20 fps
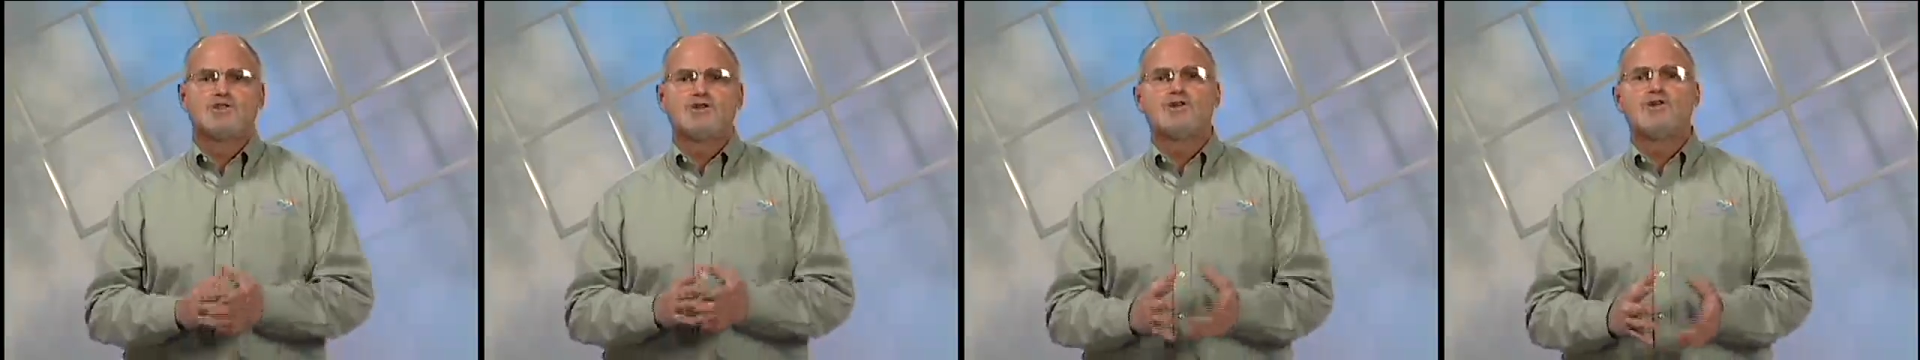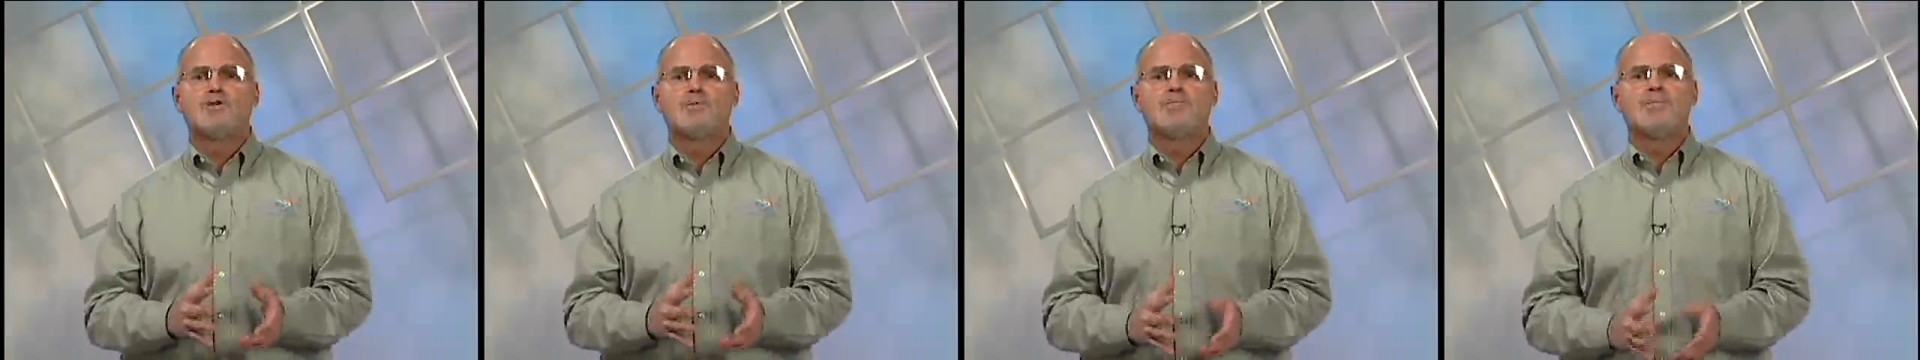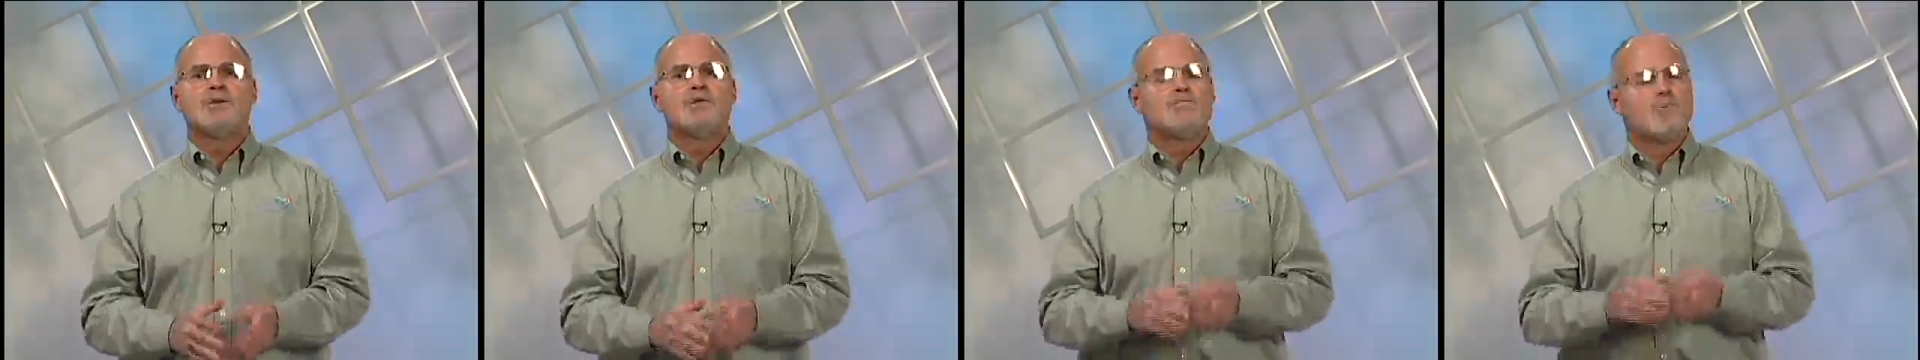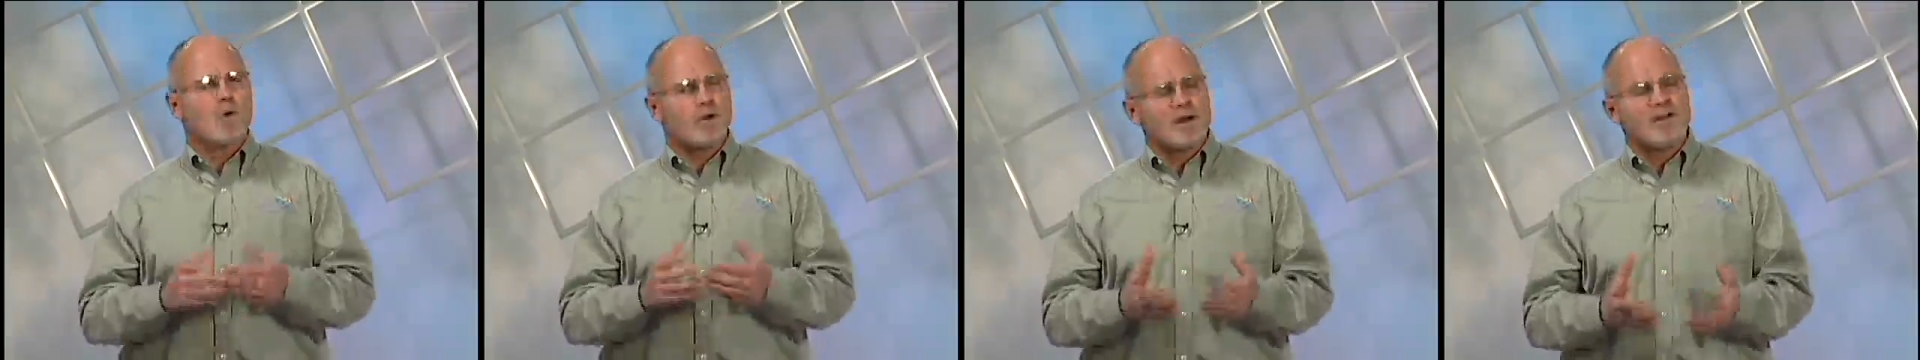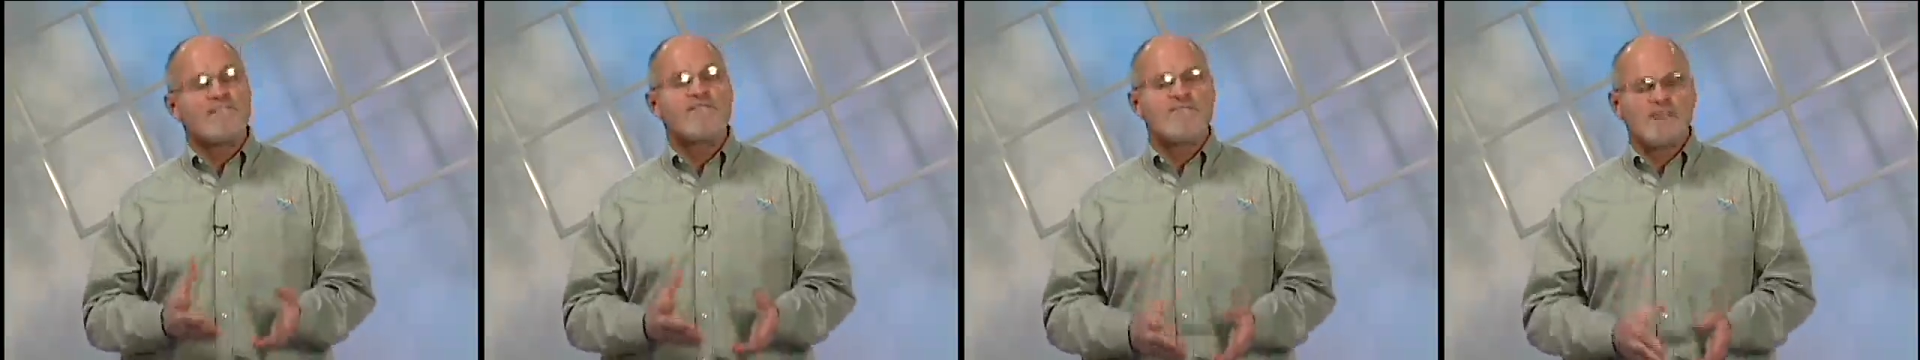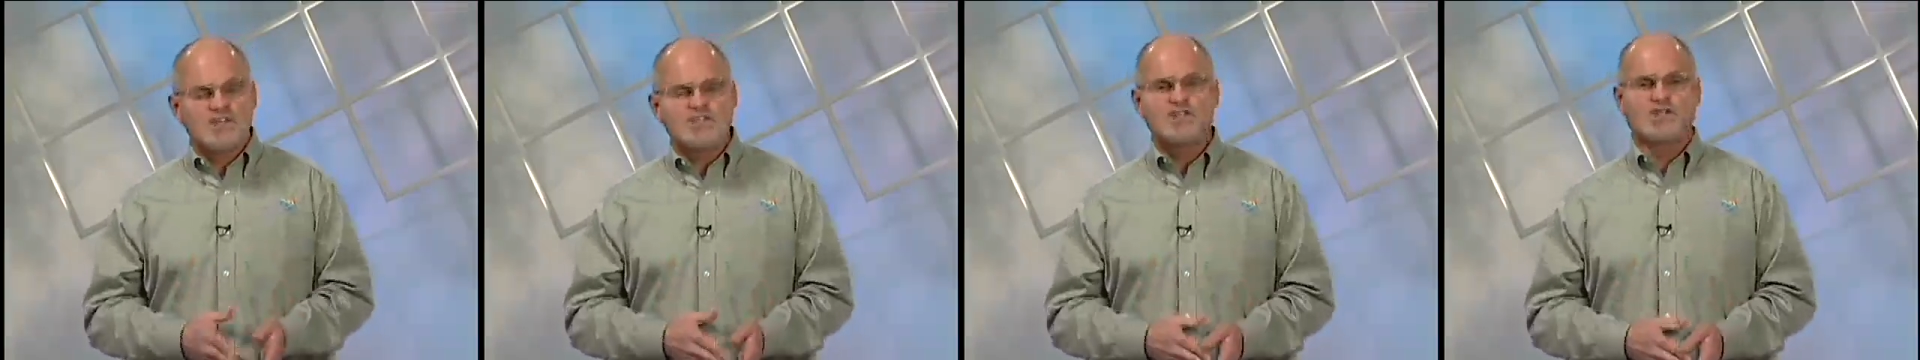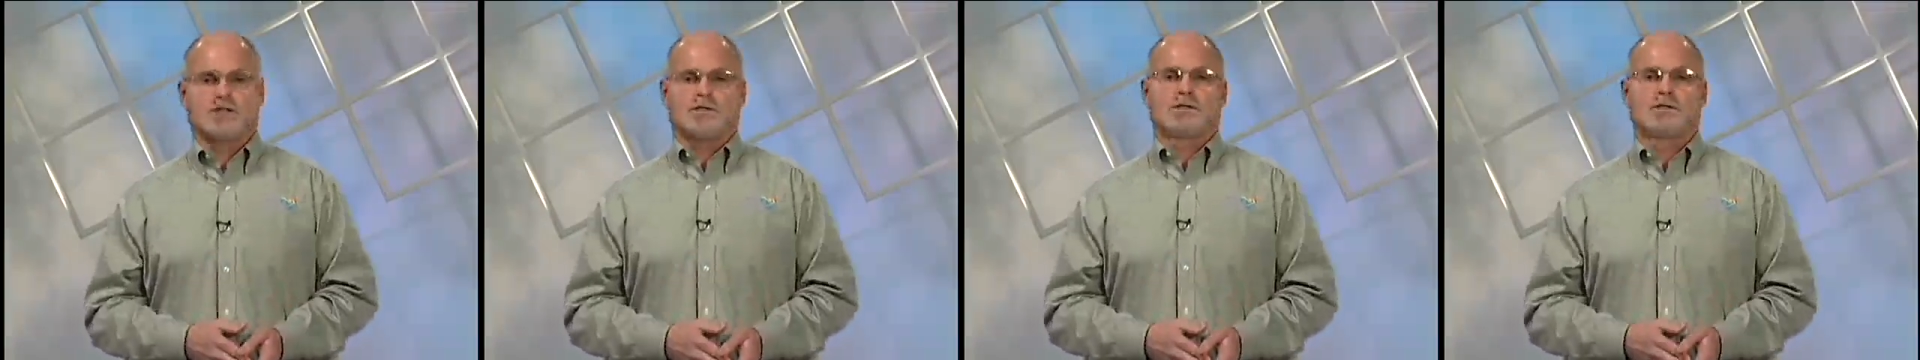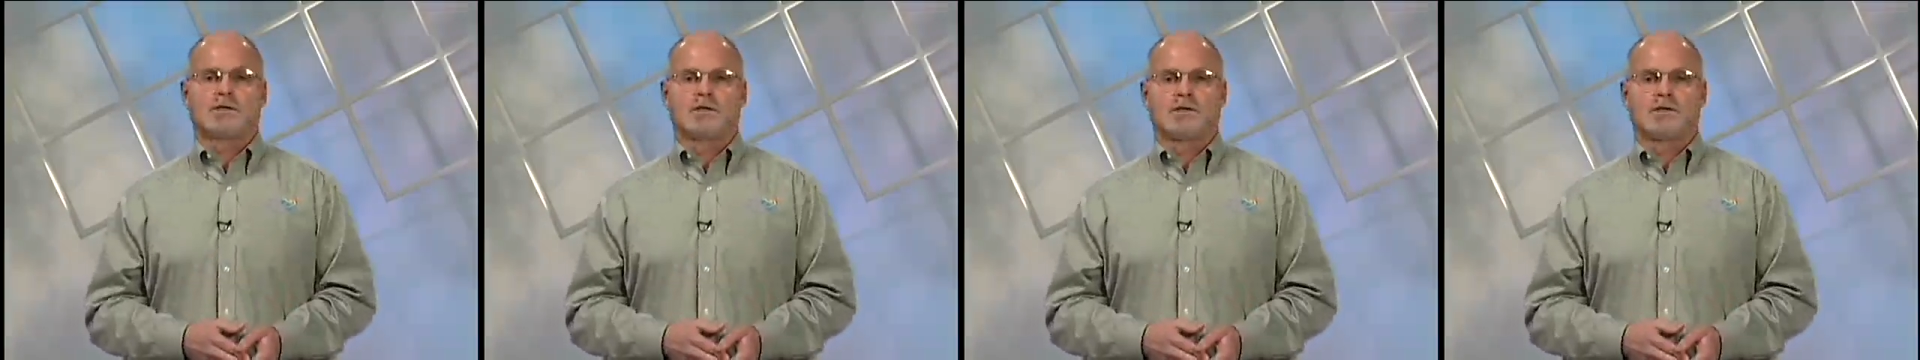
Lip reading: you be more efficient.